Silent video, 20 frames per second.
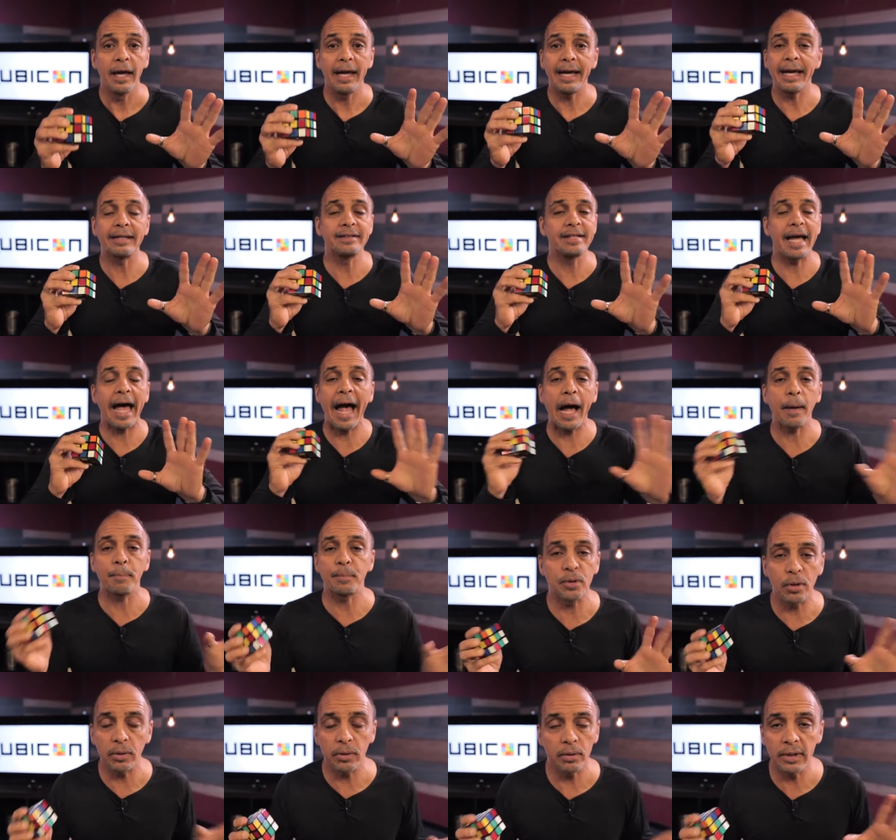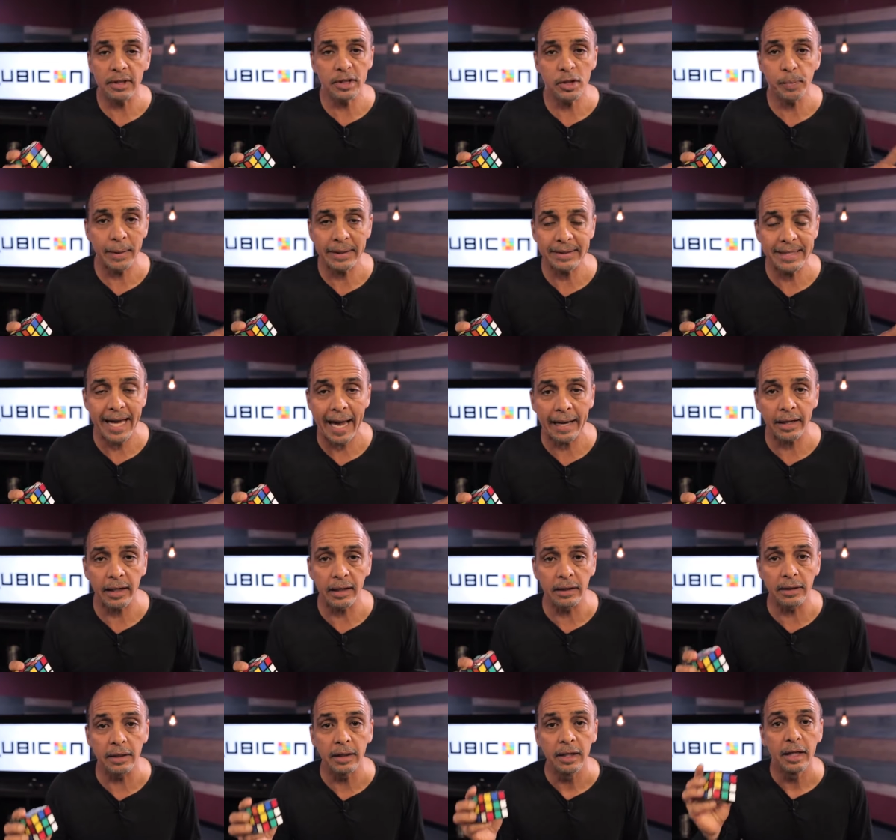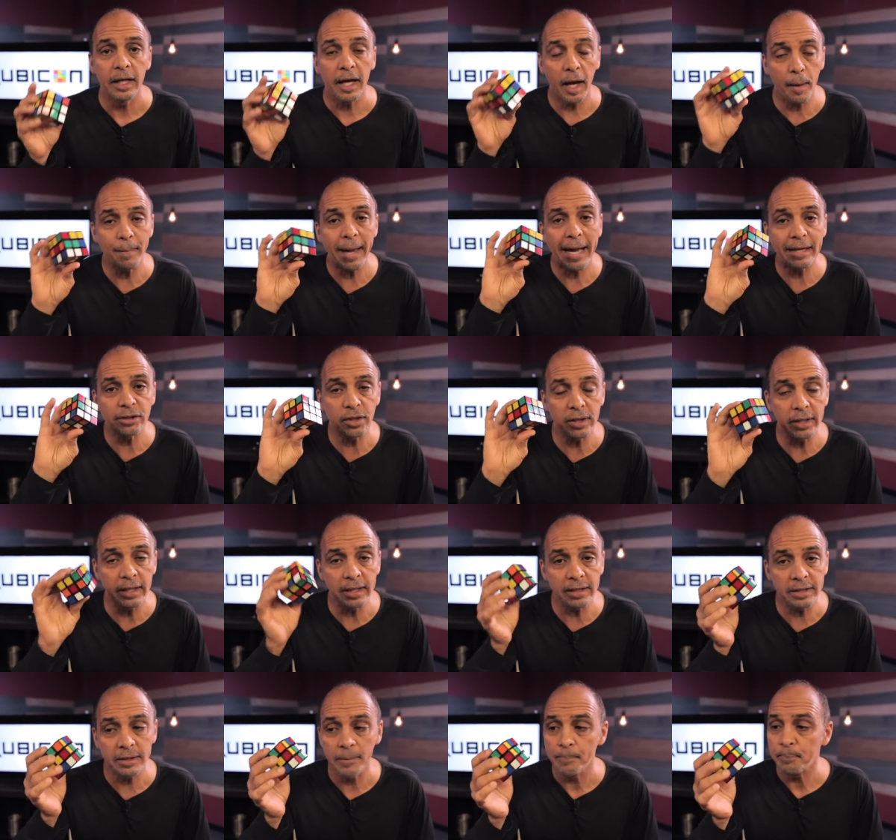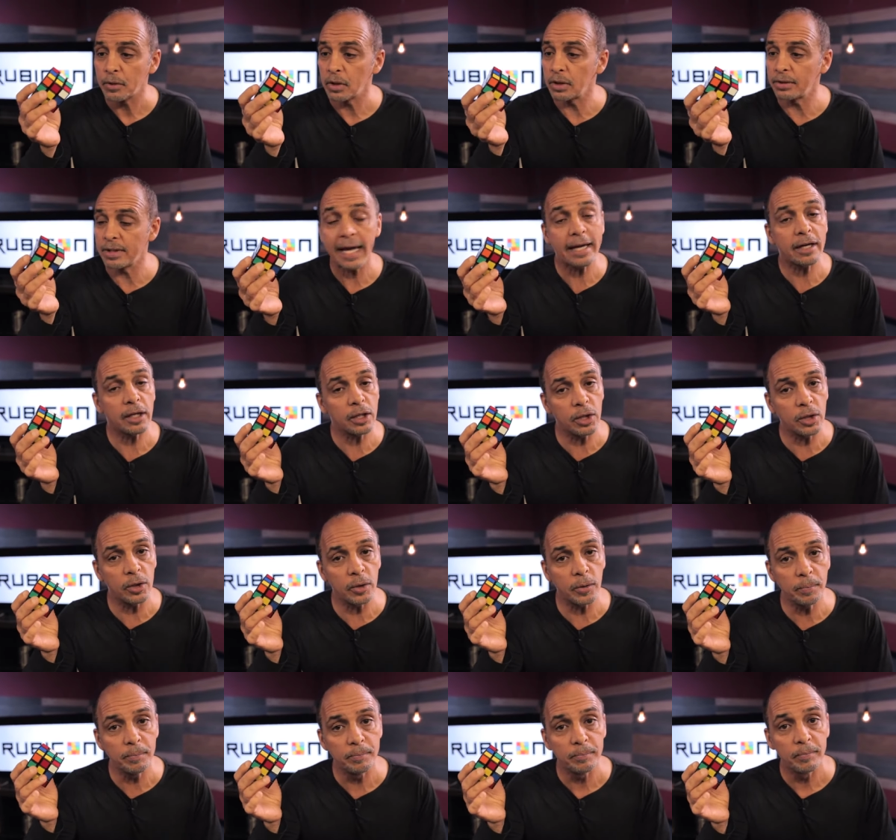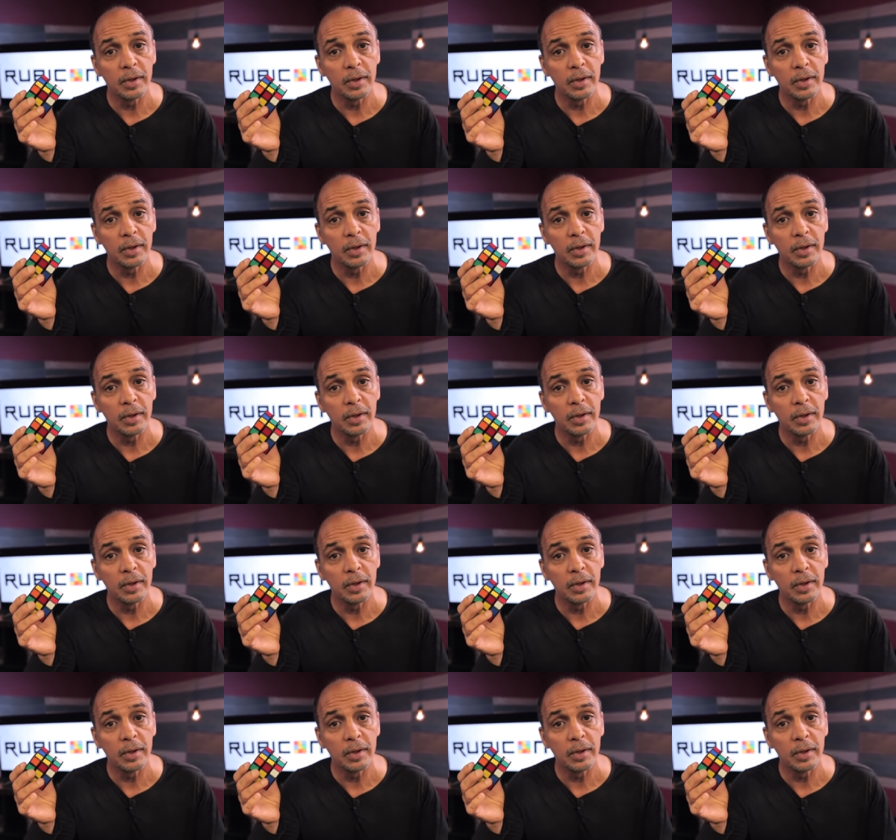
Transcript: It's absolutely spectacular. Imagine this you take a cube